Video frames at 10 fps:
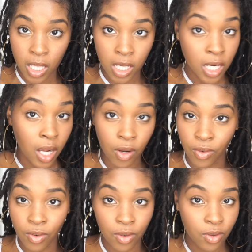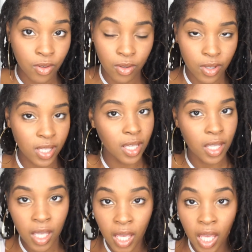no.
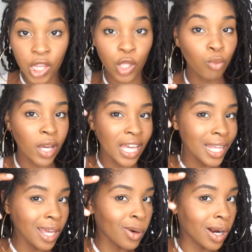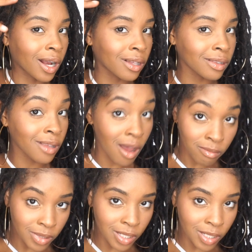The way they were clumped,